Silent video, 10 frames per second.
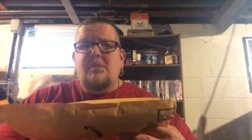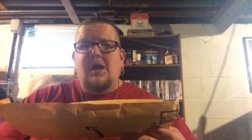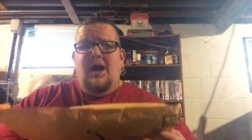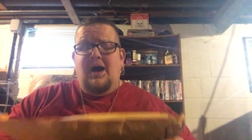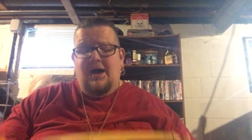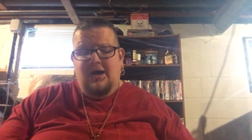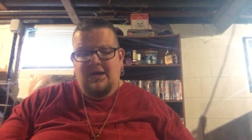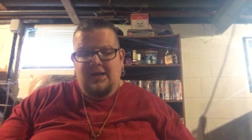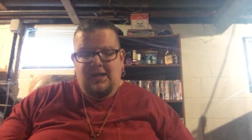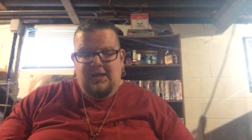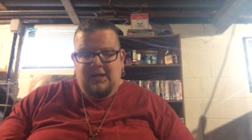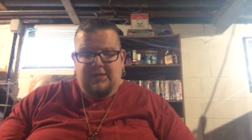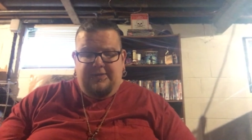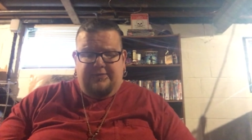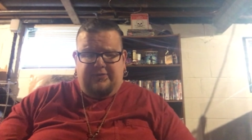uh,
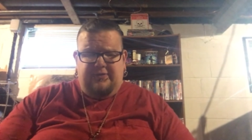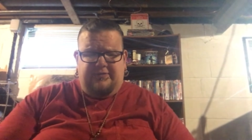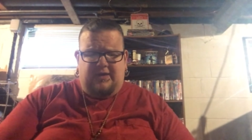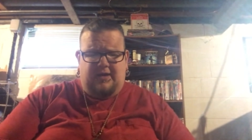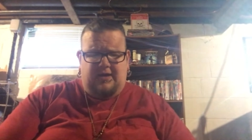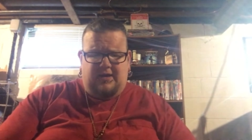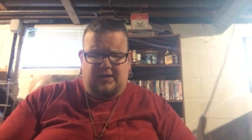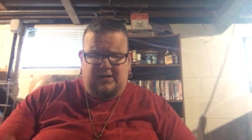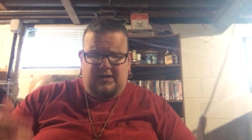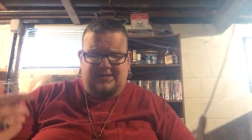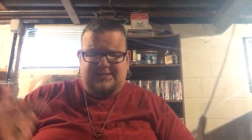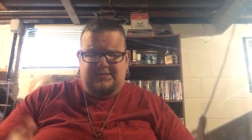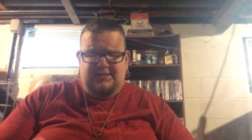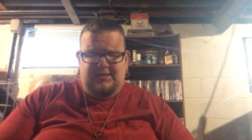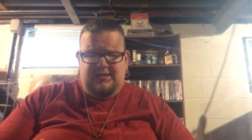this is uh, a,
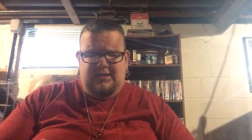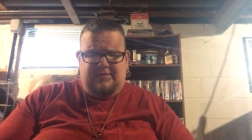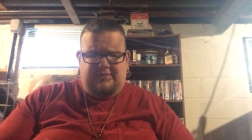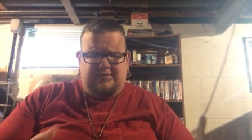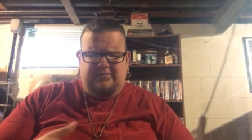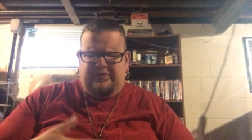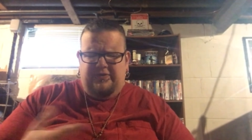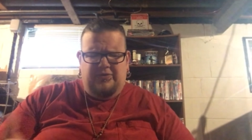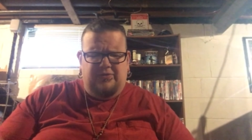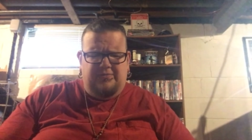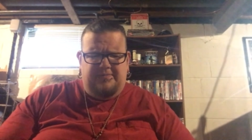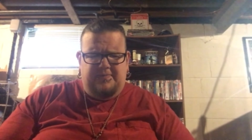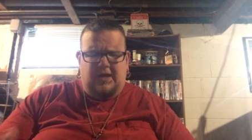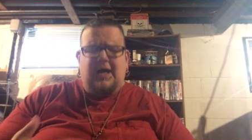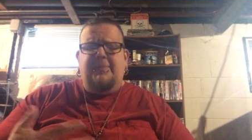it's two
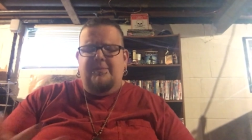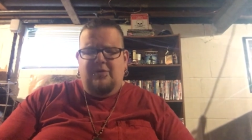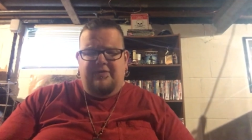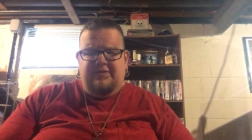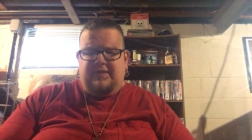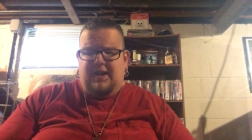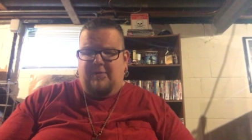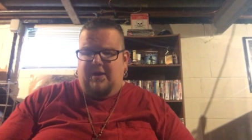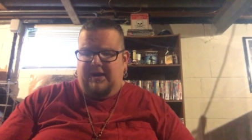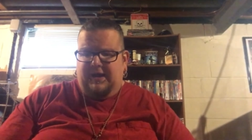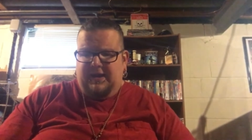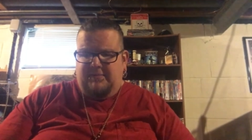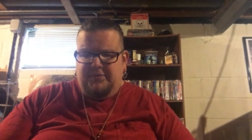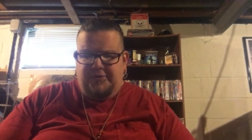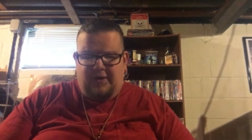a couple movies that I wanted to get on
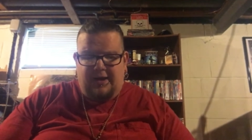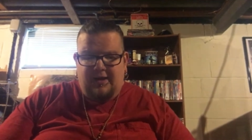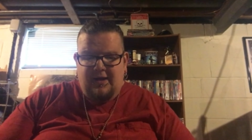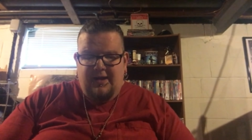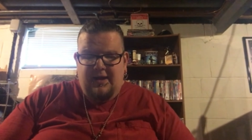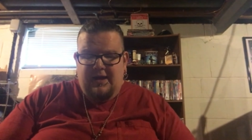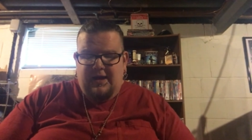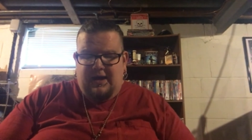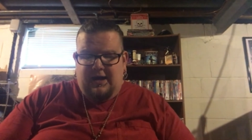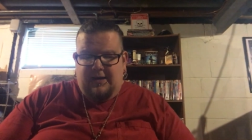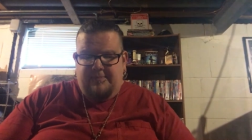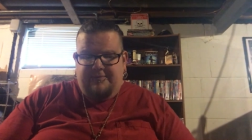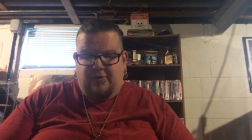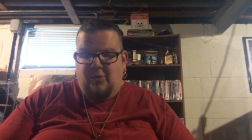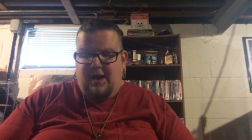Blu-ray um,
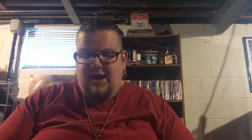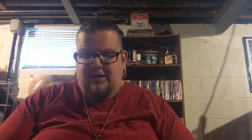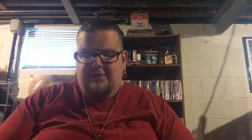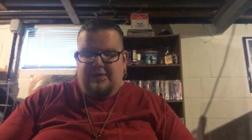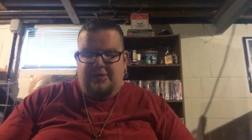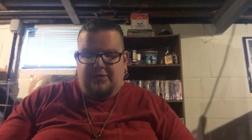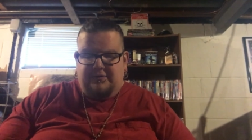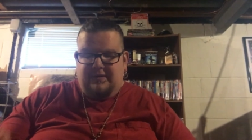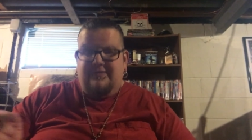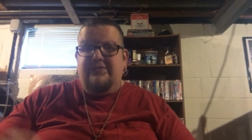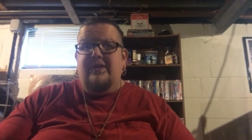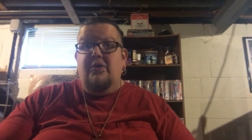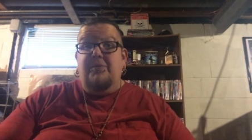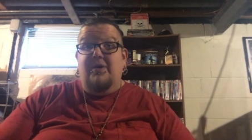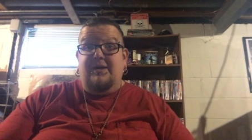for a while, and then there's a
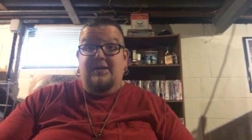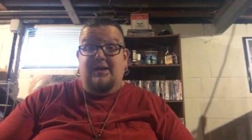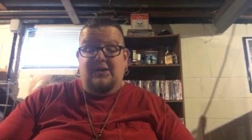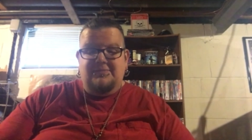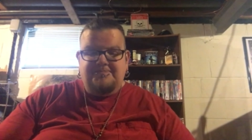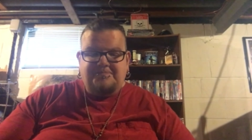steelbook in here